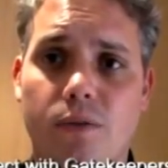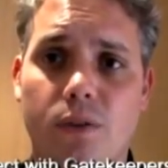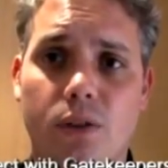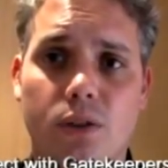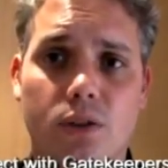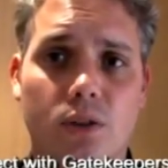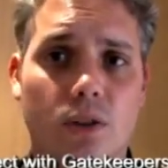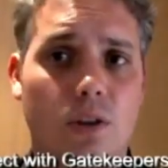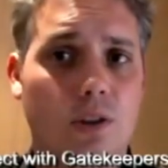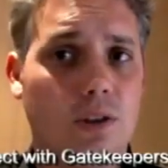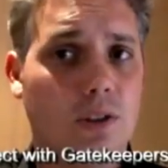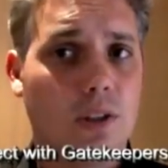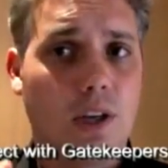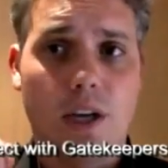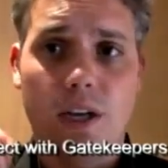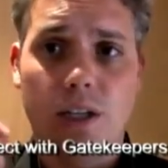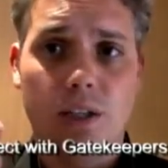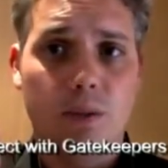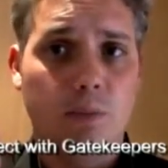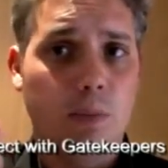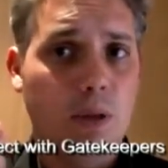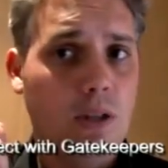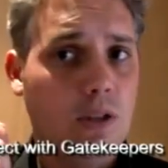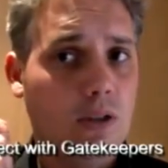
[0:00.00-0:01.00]
First ask, "Can I
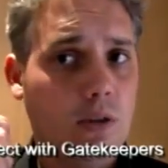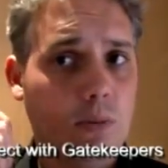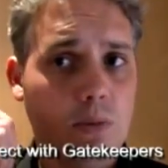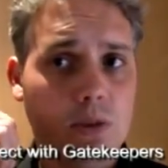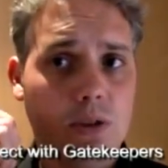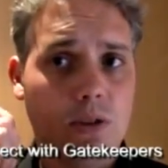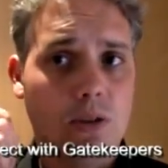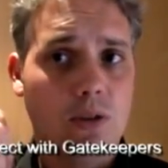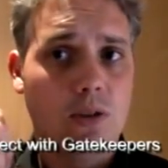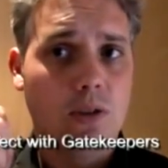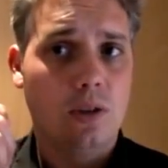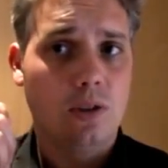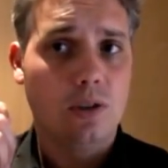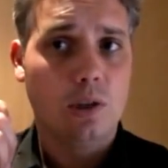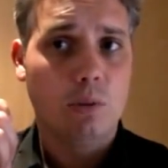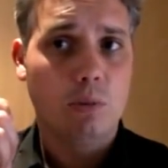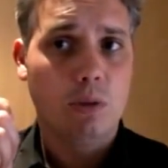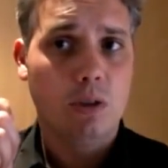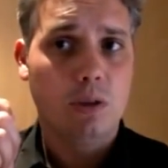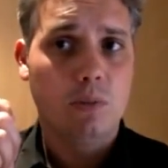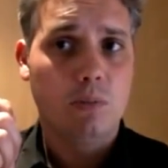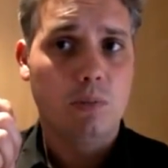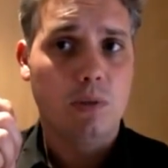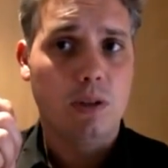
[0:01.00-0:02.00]
speak to Mr. John
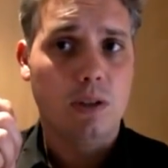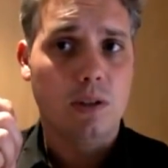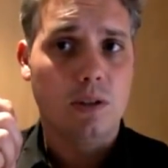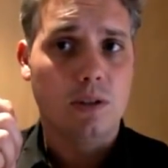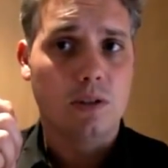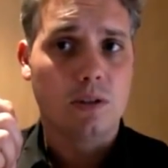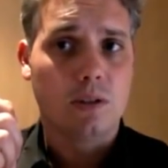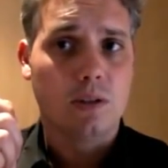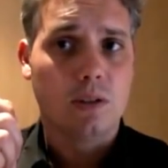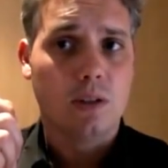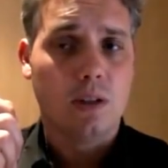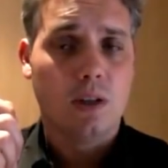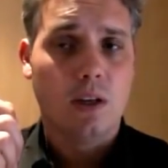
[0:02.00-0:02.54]
Smith, please?"